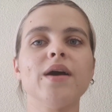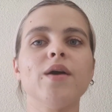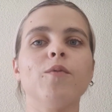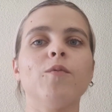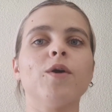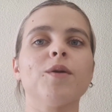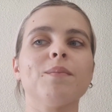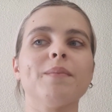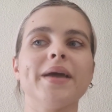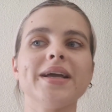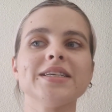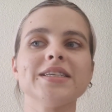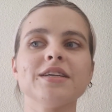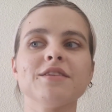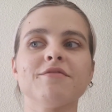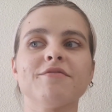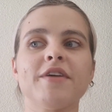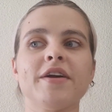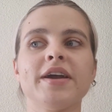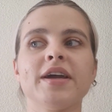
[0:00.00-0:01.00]
What makes
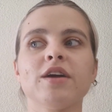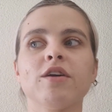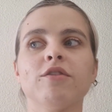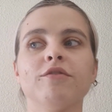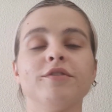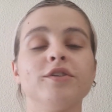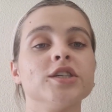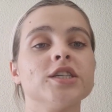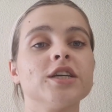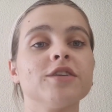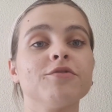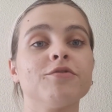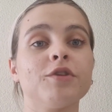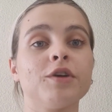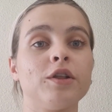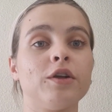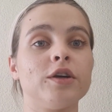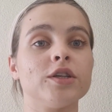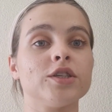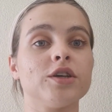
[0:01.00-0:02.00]
it very confusing for
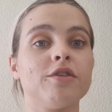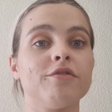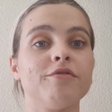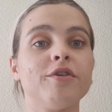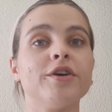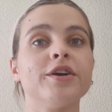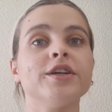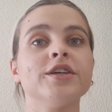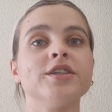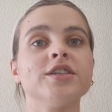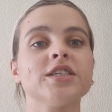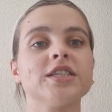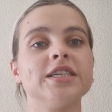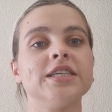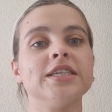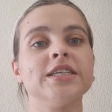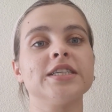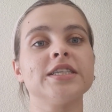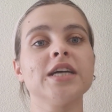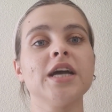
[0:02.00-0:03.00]
a lot of foreigners
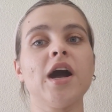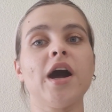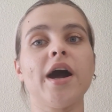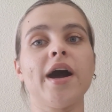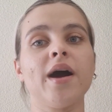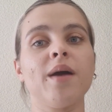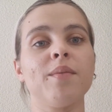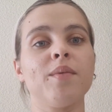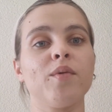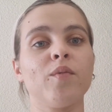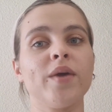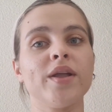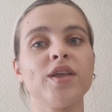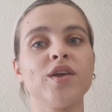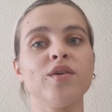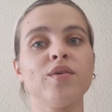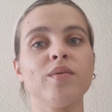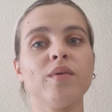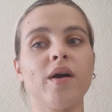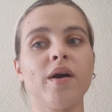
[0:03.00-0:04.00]
is
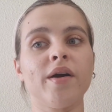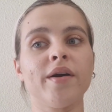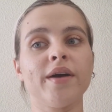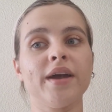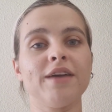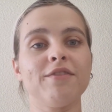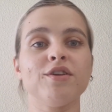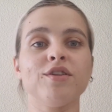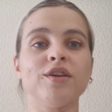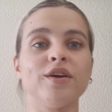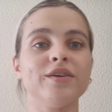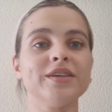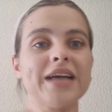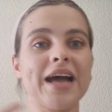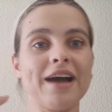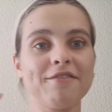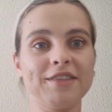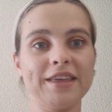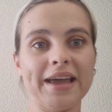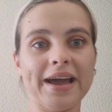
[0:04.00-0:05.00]
if you don't
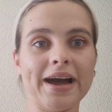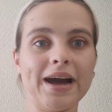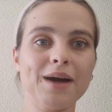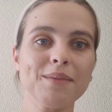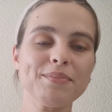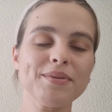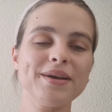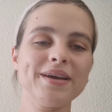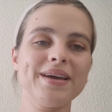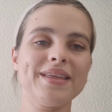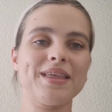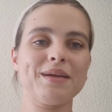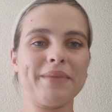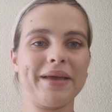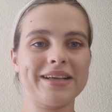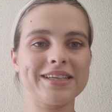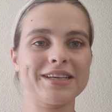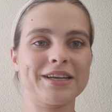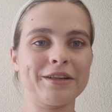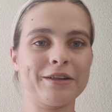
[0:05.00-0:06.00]
have the app, that
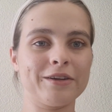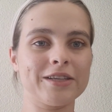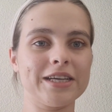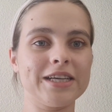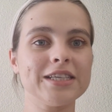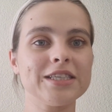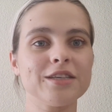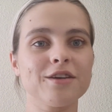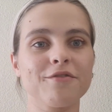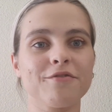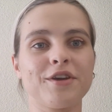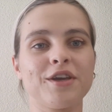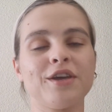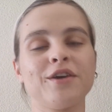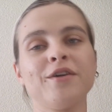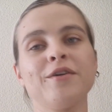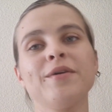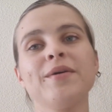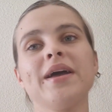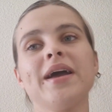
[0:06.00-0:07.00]
makes it a lot easier for
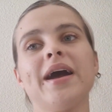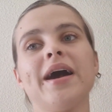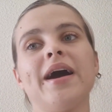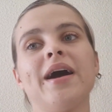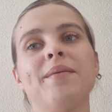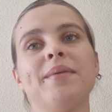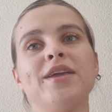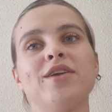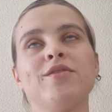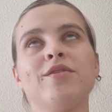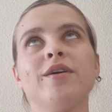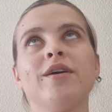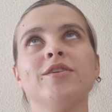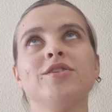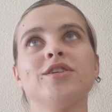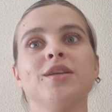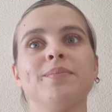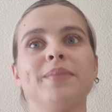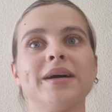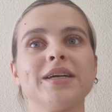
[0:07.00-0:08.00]
you, and you go
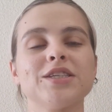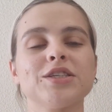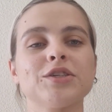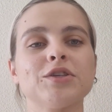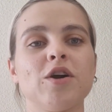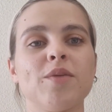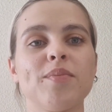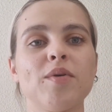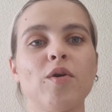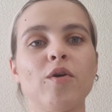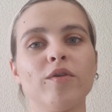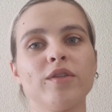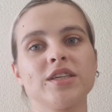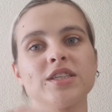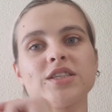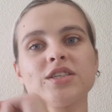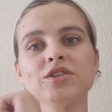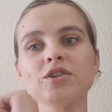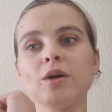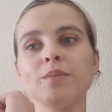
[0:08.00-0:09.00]
to the bus stop, all the
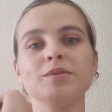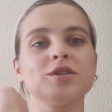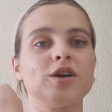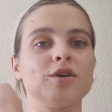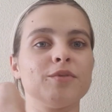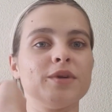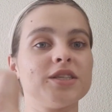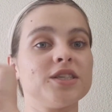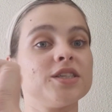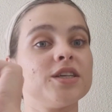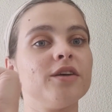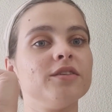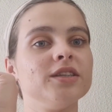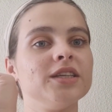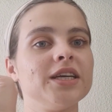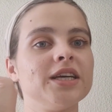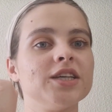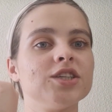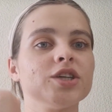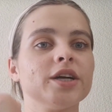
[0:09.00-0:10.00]
stops are written
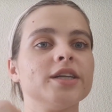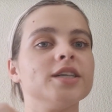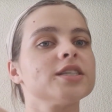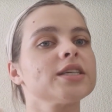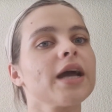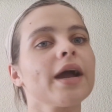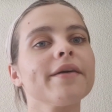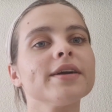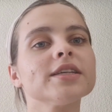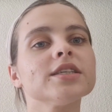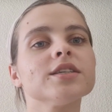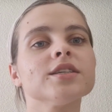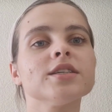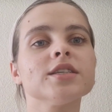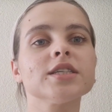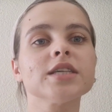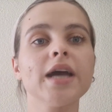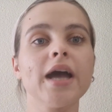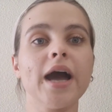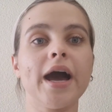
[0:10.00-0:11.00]
only in Chinese
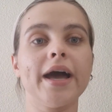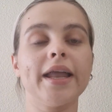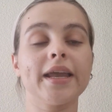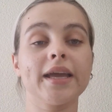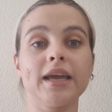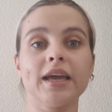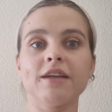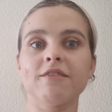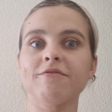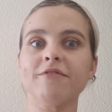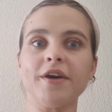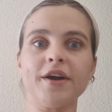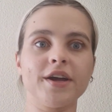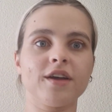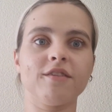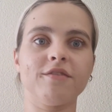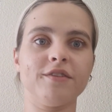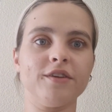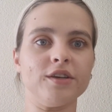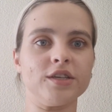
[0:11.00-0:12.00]
characters, and it can get very
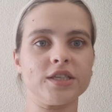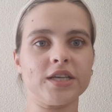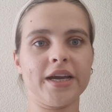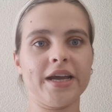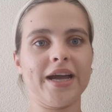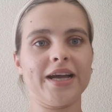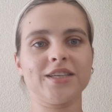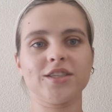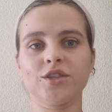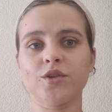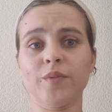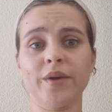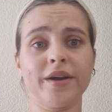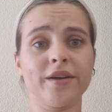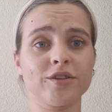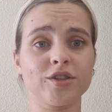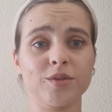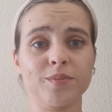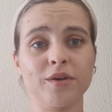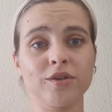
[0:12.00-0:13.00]
confusing as to where
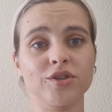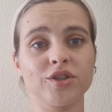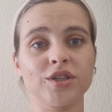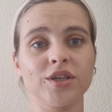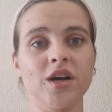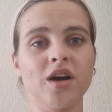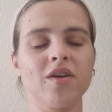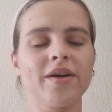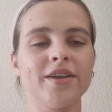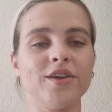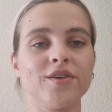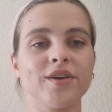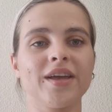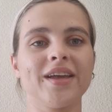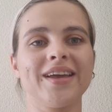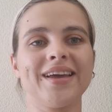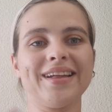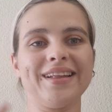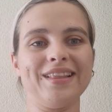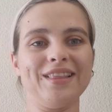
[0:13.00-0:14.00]
you're supposed to go, and you can
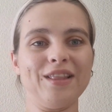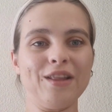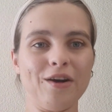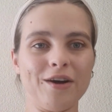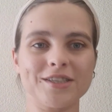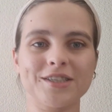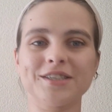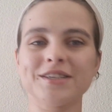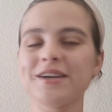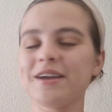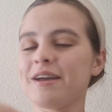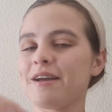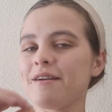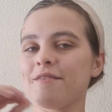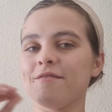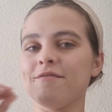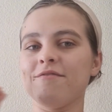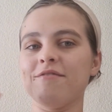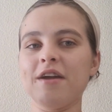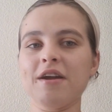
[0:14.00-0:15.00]
get lost
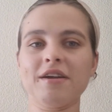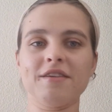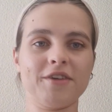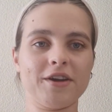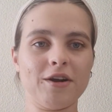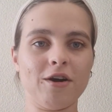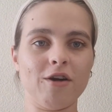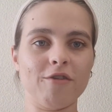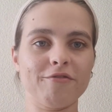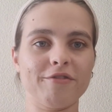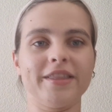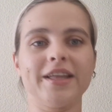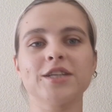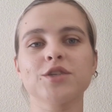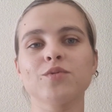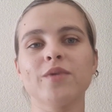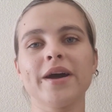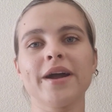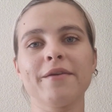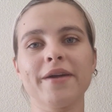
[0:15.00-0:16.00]
very, very often.
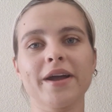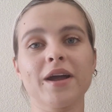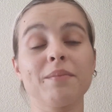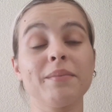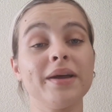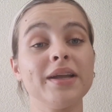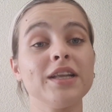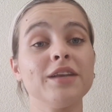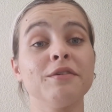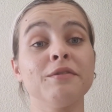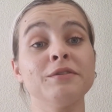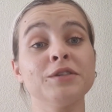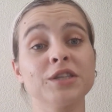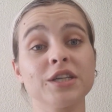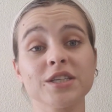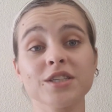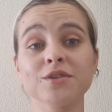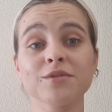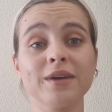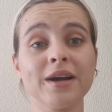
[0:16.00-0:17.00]
That's why I recommend, if you
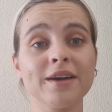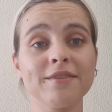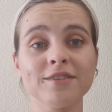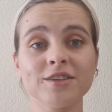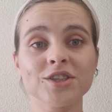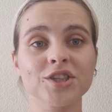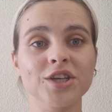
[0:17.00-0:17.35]
just arrived in